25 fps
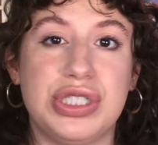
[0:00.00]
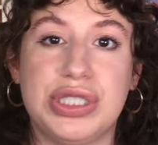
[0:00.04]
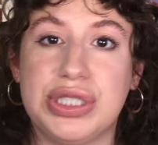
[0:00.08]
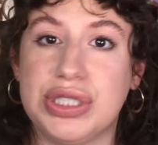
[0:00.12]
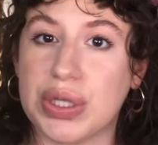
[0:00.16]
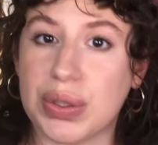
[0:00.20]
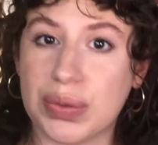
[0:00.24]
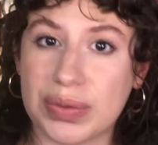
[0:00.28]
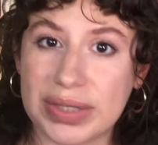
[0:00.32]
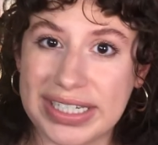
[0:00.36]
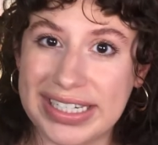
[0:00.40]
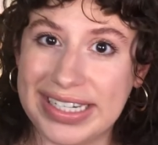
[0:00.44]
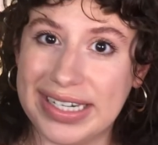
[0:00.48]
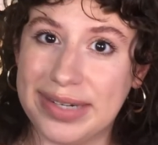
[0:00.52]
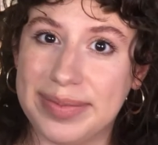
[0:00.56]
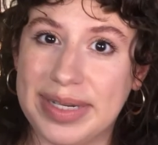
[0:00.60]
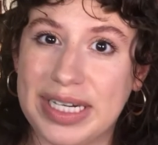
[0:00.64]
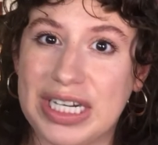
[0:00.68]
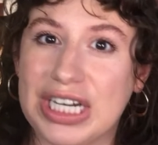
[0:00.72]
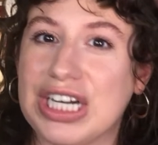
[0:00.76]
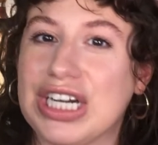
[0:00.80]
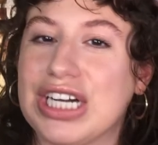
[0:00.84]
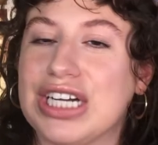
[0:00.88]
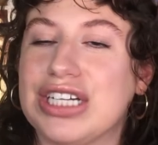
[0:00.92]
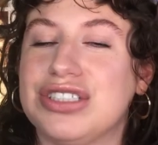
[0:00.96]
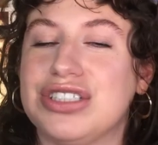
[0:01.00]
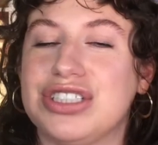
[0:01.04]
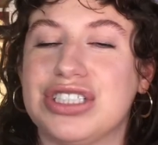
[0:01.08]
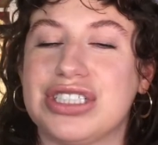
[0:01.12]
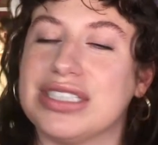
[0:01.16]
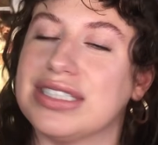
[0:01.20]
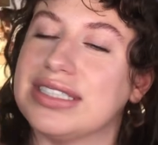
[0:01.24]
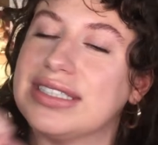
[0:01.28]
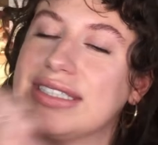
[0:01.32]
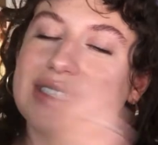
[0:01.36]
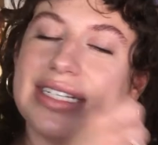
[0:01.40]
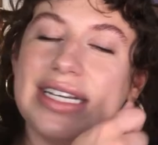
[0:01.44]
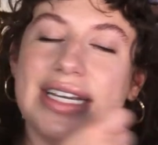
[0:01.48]
Don't need a mirror,
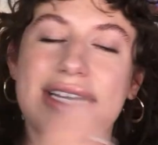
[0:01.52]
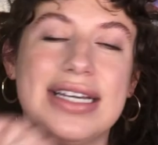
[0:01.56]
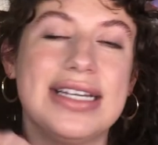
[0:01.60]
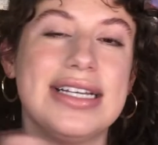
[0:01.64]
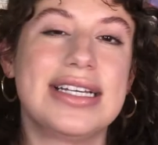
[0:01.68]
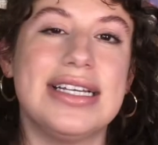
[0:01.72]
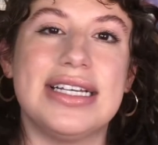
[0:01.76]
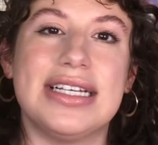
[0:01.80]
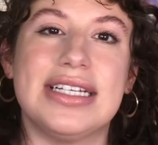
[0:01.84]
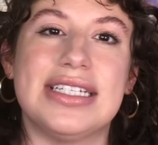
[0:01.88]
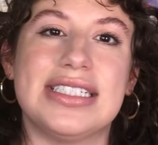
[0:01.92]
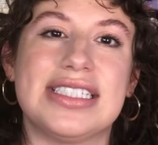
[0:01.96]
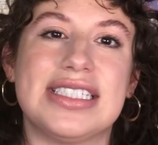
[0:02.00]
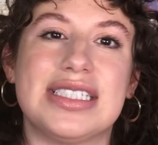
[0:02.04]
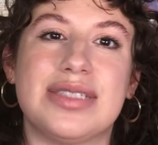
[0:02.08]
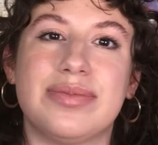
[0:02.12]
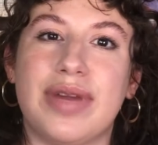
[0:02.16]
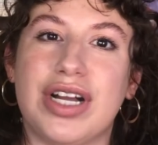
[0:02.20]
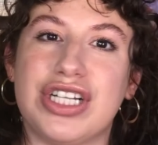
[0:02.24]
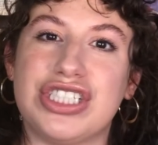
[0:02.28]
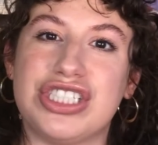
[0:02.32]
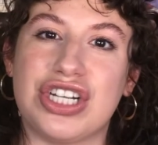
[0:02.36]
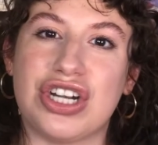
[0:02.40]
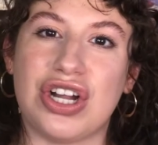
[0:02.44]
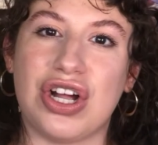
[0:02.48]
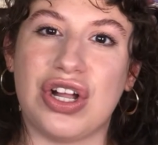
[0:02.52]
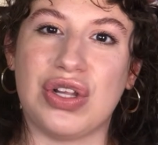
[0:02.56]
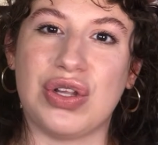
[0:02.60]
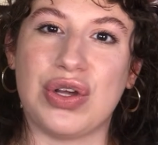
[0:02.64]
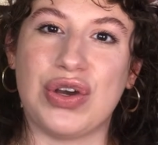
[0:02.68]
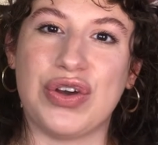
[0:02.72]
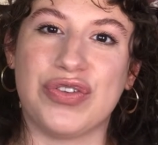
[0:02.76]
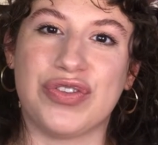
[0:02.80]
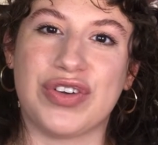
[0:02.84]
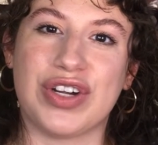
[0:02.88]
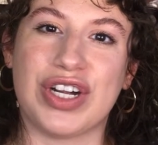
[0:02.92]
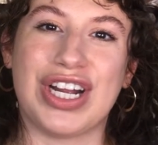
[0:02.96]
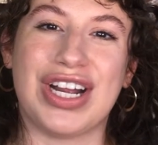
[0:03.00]
just smudge it all
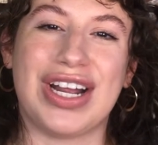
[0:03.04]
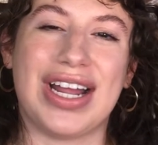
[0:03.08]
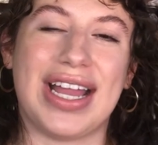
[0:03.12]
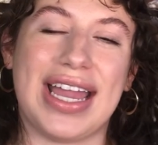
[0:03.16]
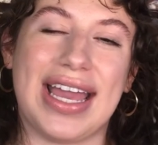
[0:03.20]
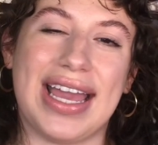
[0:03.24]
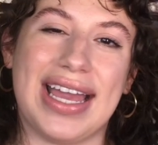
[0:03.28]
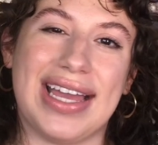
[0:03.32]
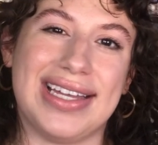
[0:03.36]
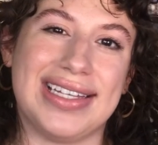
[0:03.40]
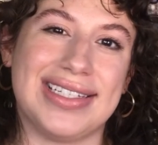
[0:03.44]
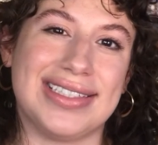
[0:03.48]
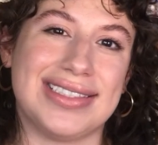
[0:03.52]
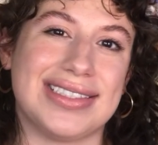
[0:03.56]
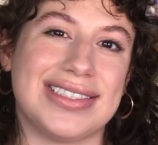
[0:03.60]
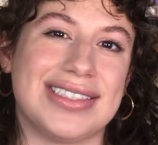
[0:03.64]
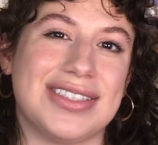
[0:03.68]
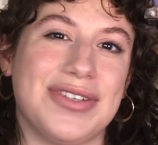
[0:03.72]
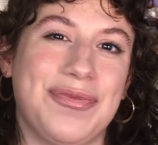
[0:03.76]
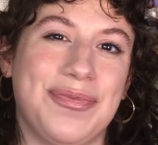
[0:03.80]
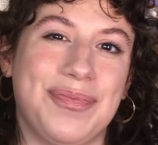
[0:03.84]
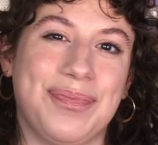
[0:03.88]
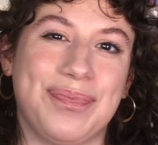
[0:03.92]
over, and